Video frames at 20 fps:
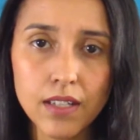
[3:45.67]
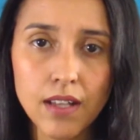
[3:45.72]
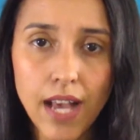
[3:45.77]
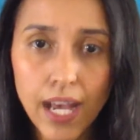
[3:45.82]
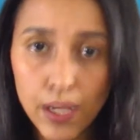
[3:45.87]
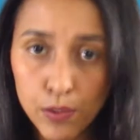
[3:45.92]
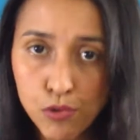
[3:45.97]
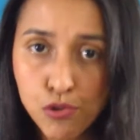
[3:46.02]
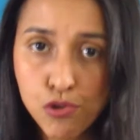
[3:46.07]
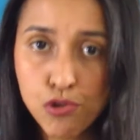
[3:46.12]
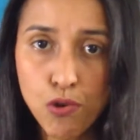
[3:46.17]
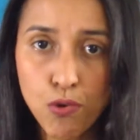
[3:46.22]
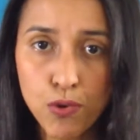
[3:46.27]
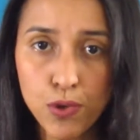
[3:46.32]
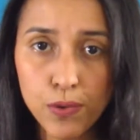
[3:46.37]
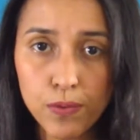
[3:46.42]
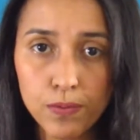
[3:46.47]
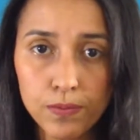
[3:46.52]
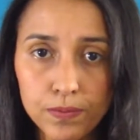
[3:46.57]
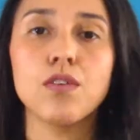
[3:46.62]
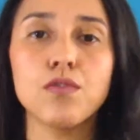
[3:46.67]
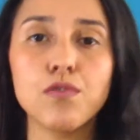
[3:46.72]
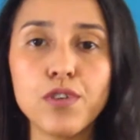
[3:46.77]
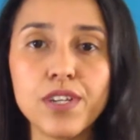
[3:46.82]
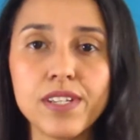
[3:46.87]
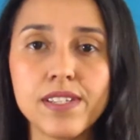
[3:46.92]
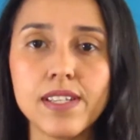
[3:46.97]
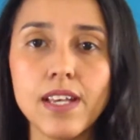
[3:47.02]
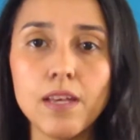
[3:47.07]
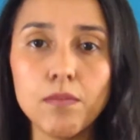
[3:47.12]
I will show you. For
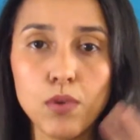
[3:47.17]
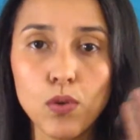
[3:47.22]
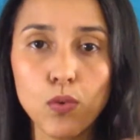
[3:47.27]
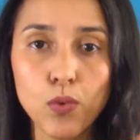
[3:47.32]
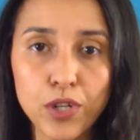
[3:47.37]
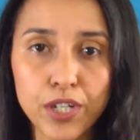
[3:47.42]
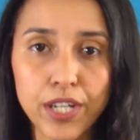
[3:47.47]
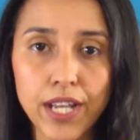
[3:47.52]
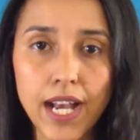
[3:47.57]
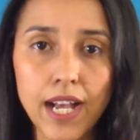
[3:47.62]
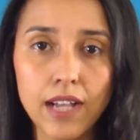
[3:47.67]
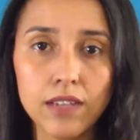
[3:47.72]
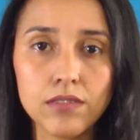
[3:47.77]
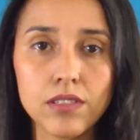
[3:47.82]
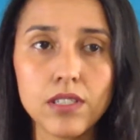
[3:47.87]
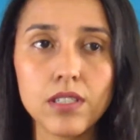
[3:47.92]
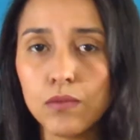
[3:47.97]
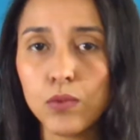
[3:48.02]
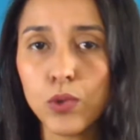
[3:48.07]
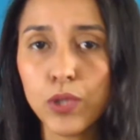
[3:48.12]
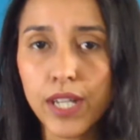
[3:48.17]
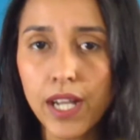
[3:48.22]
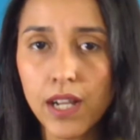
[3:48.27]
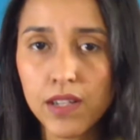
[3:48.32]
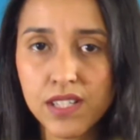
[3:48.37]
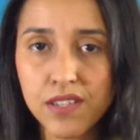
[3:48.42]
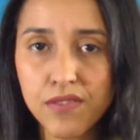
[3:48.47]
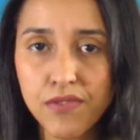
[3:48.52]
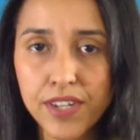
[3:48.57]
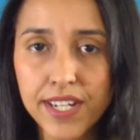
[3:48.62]
example, workout.
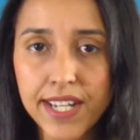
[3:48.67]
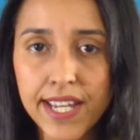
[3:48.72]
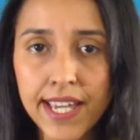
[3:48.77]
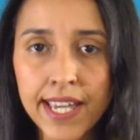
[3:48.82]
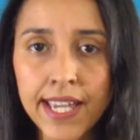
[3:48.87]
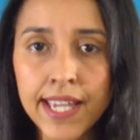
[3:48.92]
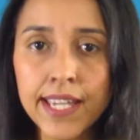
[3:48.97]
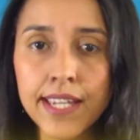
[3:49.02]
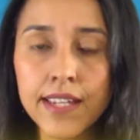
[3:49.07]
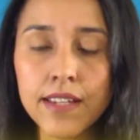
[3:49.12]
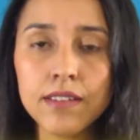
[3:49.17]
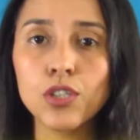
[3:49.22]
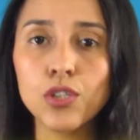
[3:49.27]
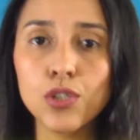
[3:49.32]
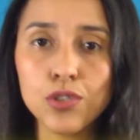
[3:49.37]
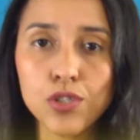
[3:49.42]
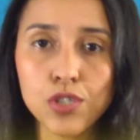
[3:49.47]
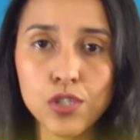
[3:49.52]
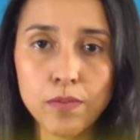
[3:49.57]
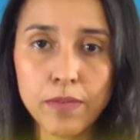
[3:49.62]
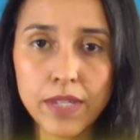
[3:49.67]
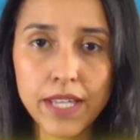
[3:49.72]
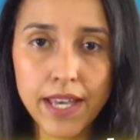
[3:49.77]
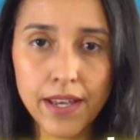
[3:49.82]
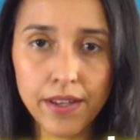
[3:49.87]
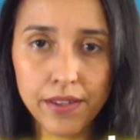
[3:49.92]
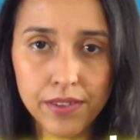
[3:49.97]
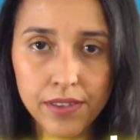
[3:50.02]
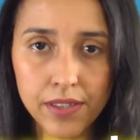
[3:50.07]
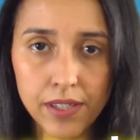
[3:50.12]
Workout every day, good to be
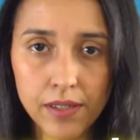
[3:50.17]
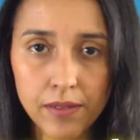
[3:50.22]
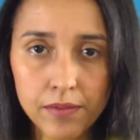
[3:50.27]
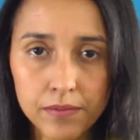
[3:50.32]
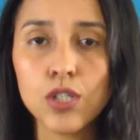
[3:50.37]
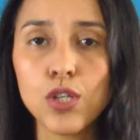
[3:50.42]
healthy.